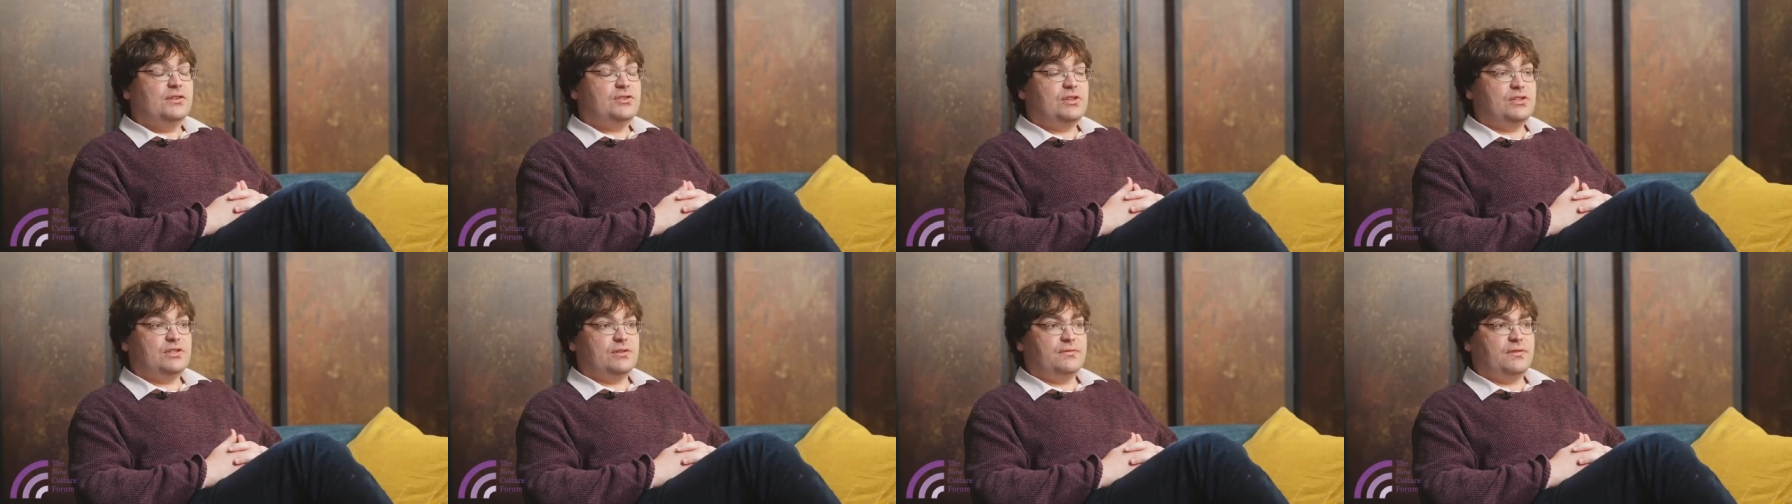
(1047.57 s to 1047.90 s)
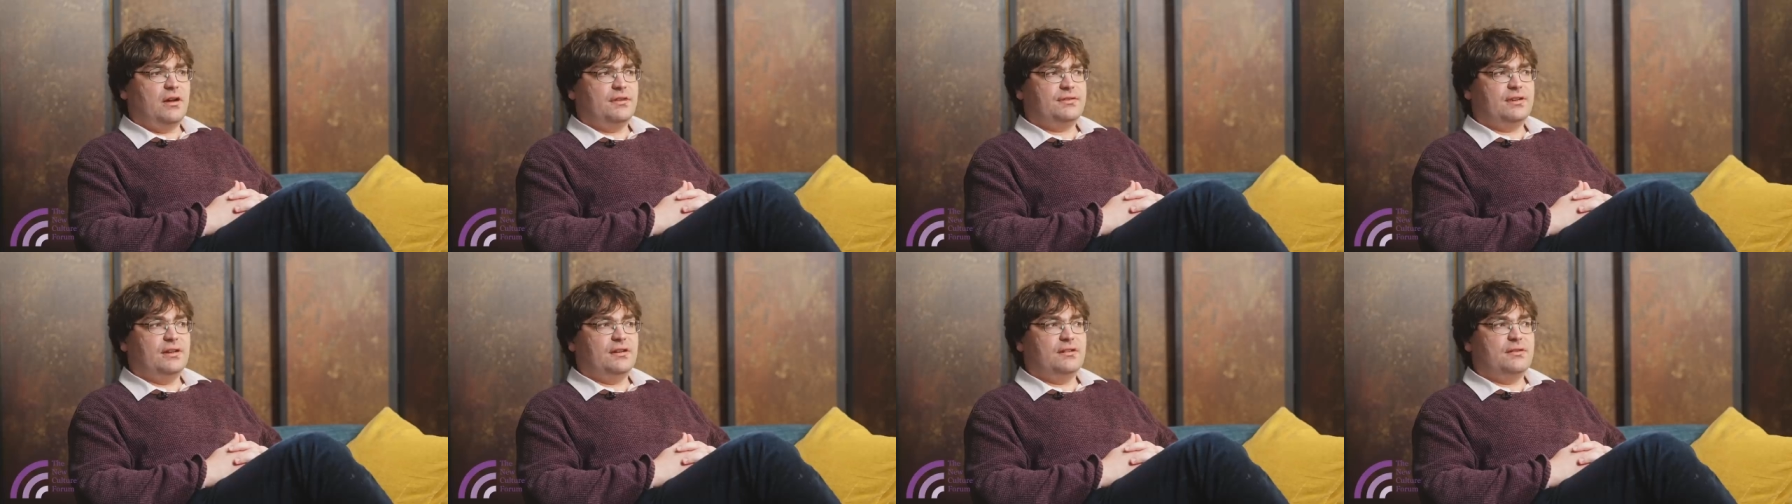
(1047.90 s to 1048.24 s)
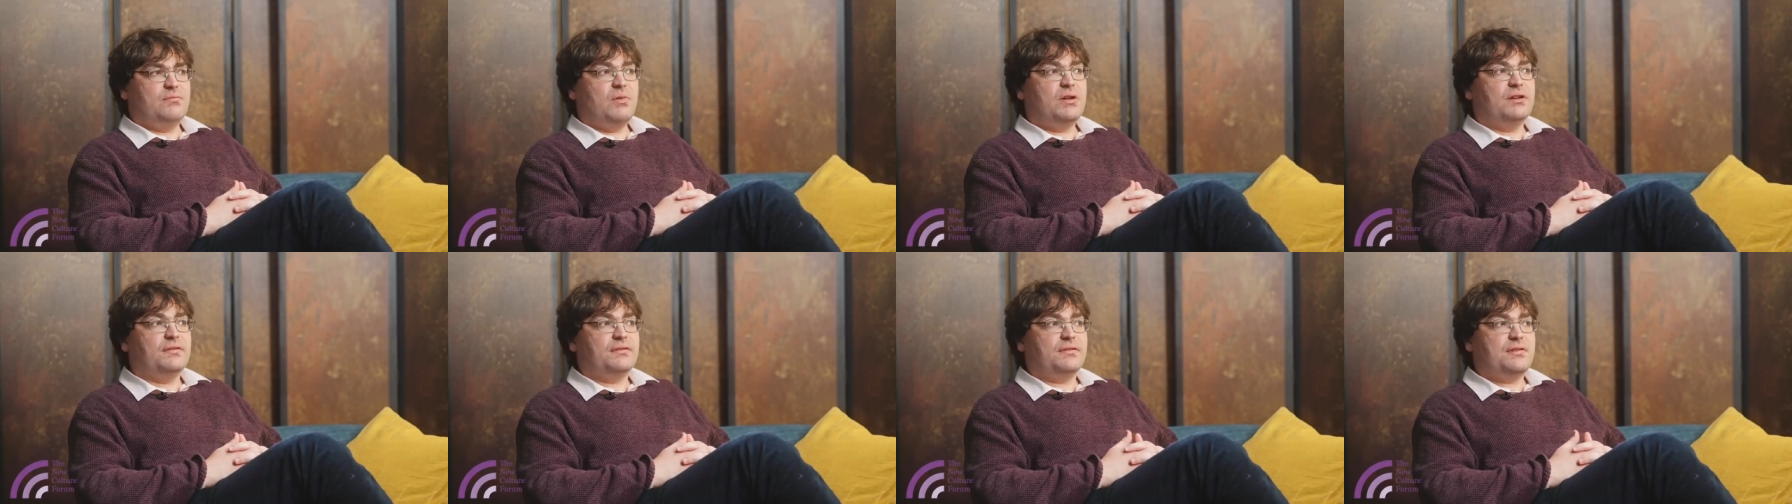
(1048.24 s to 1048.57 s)
She's, I think,
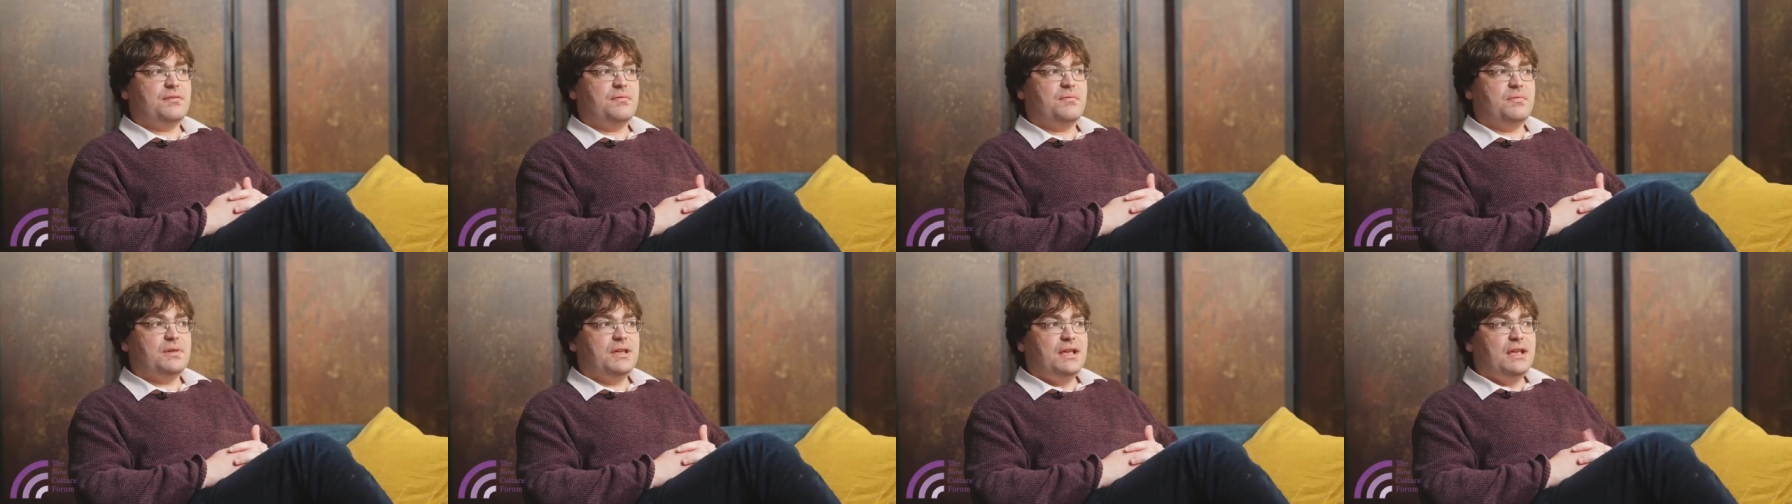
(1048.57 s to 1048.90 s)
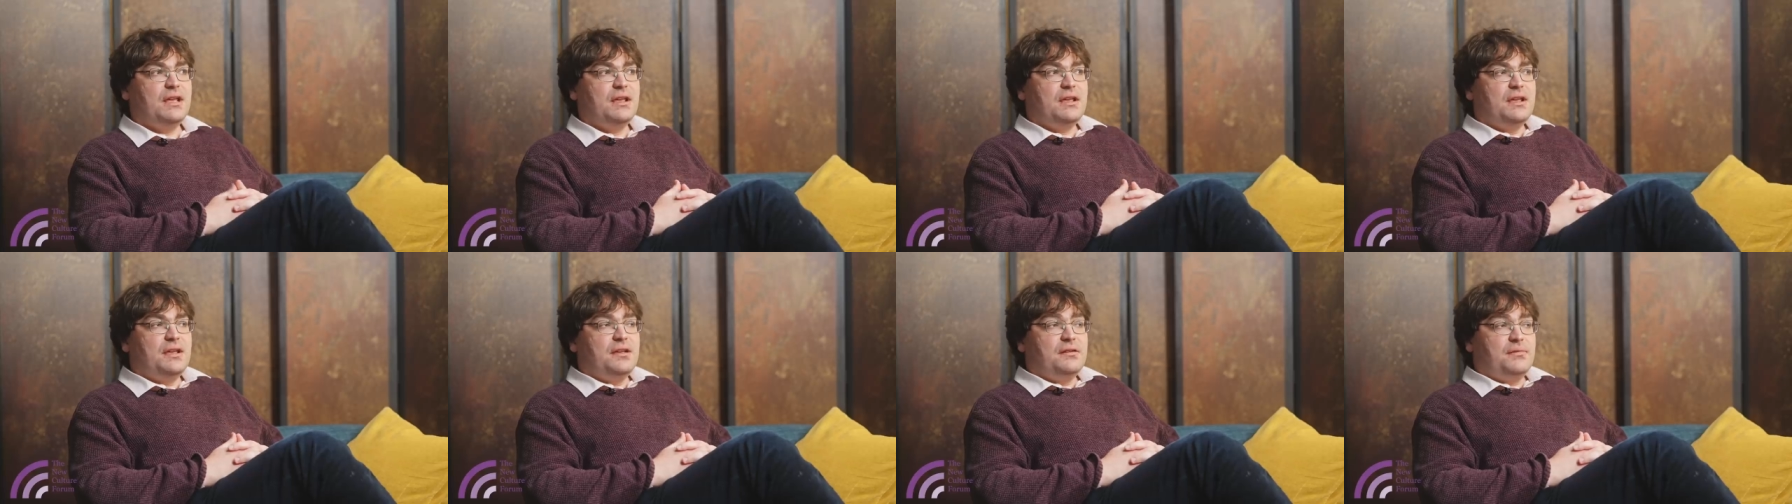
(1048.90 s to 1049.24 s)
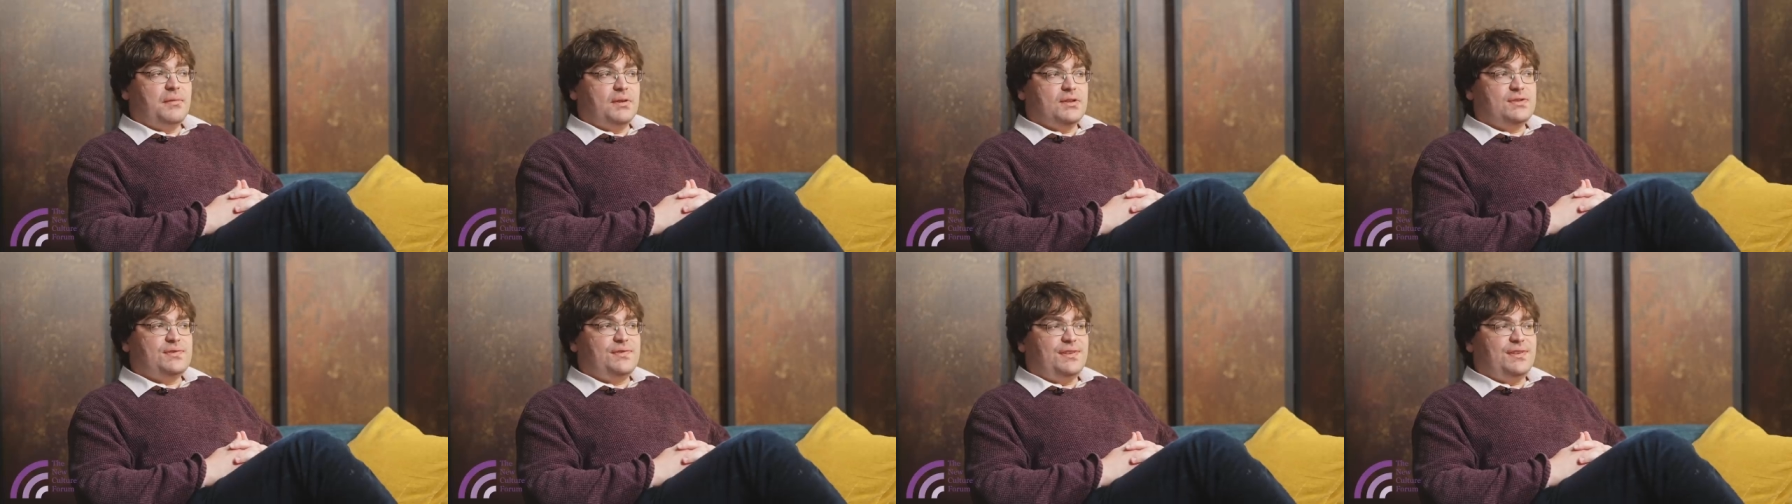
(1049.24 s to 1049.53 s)
one of the most